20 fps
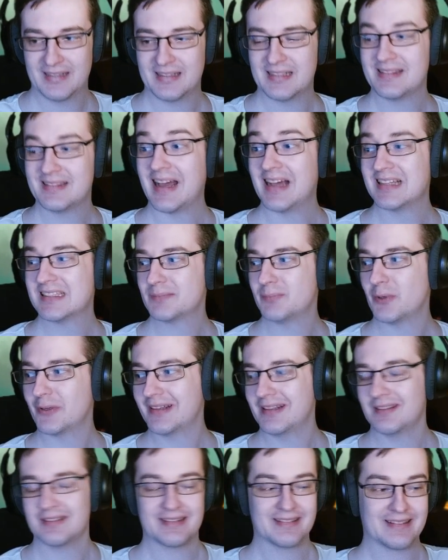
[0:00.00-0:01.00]
nice spot
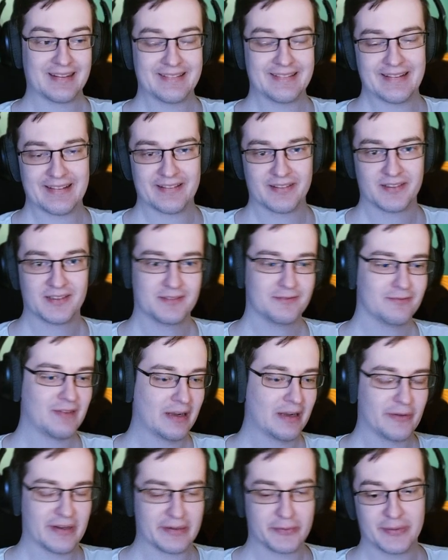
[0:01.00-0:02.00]
heal here and there
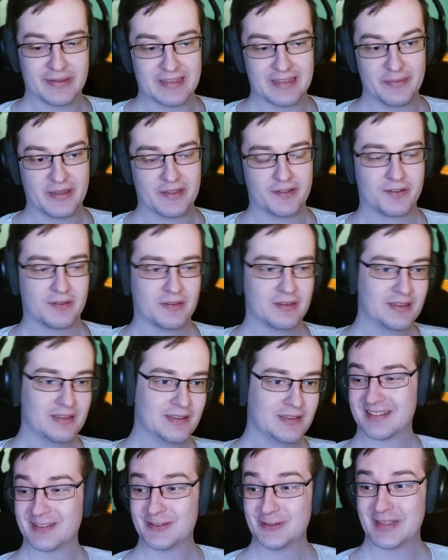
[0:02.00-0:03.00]
while you are doing damage.
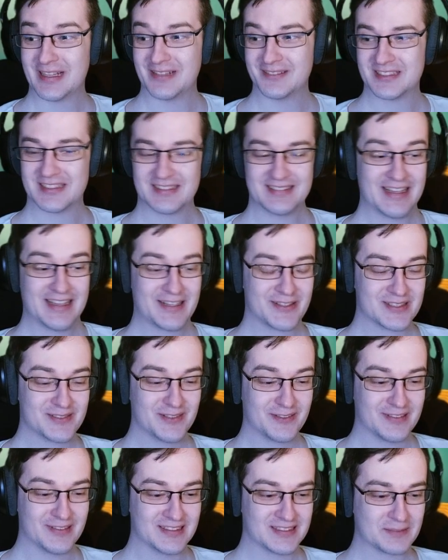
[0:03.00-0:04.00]
Cooldowns, Nature
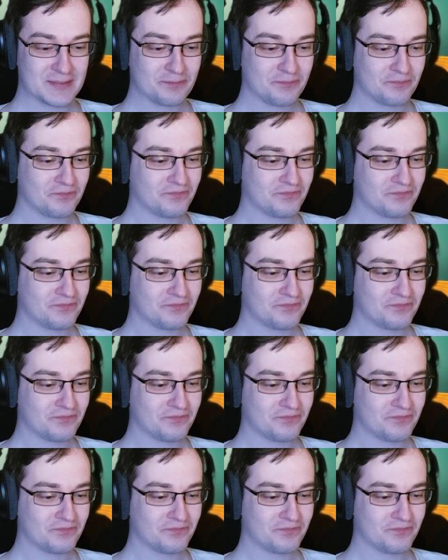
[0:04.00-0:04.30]
Swiftness